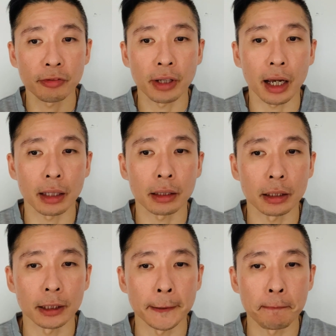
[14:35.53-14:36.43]
that
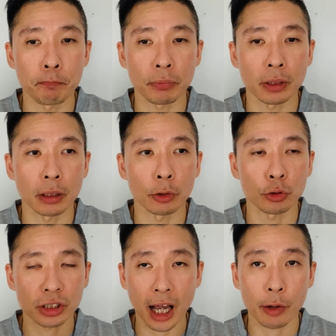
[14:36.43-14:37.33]
to
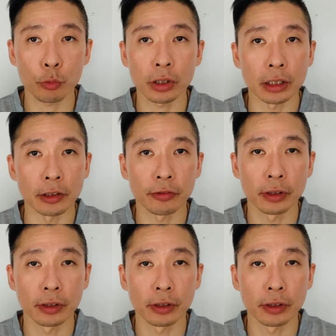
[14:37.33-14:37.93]
start with,